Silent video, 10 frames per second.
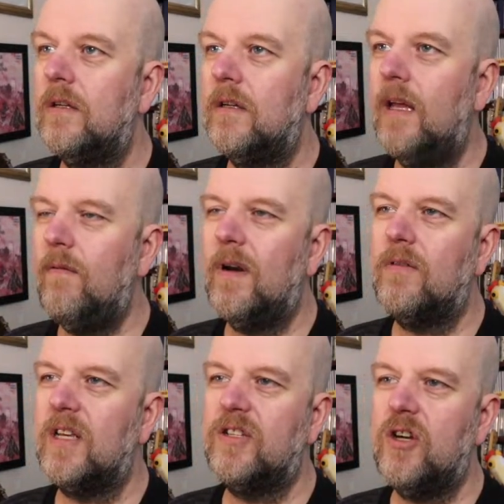everyone
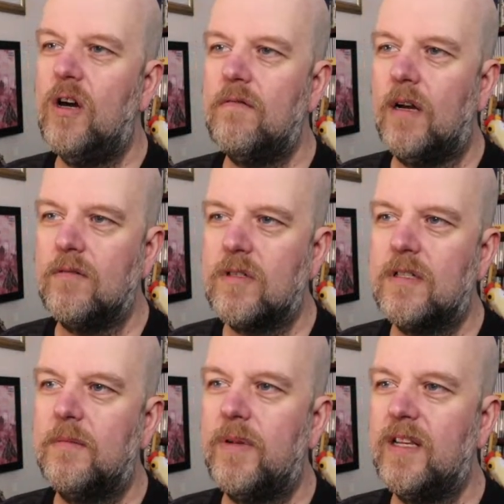knows that's gyros,
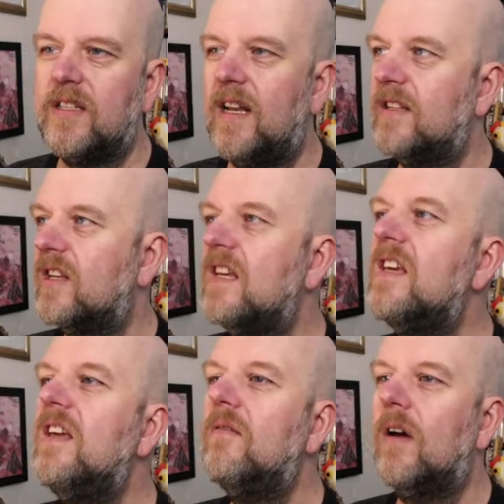but they're saying it's
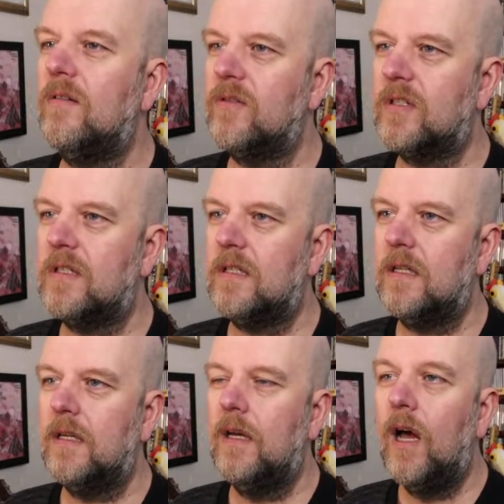heroes.
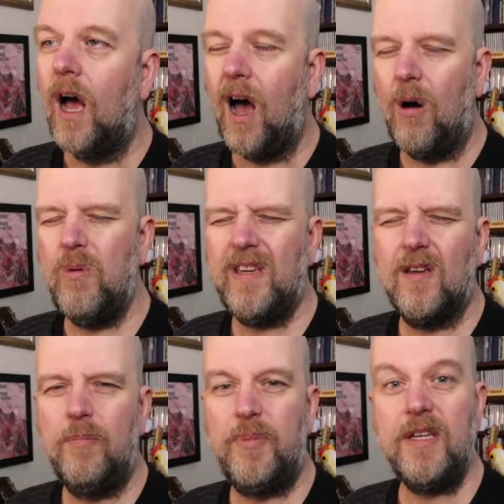Oh, we
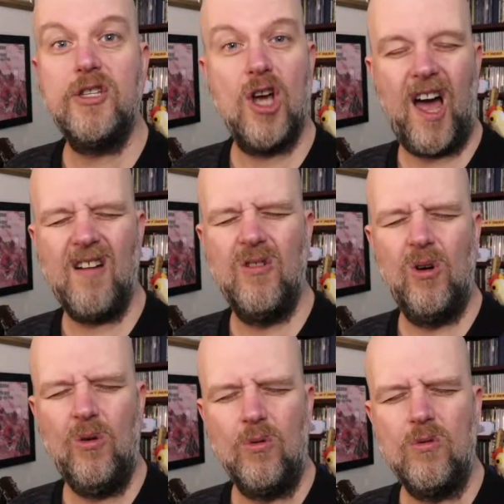could be
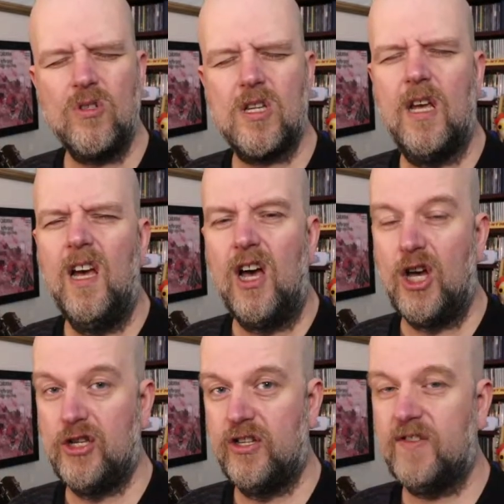gyros
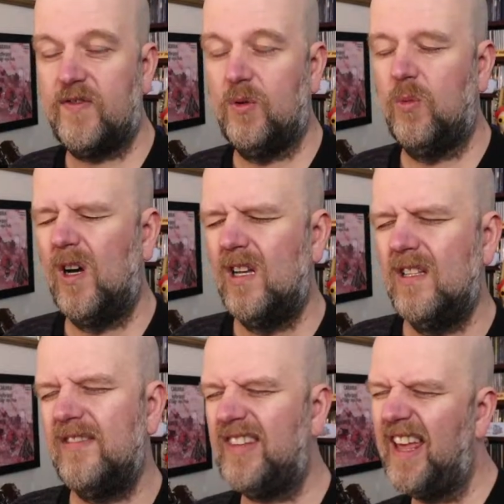just for
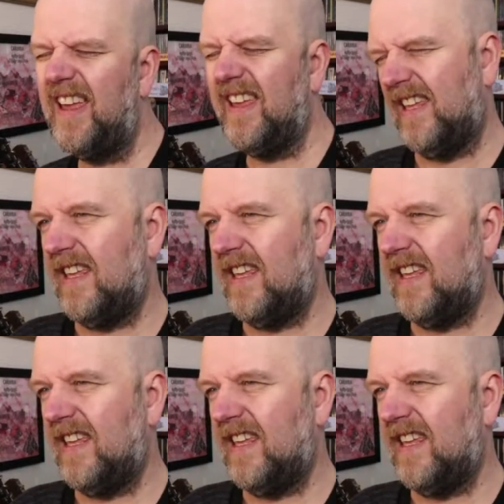one day.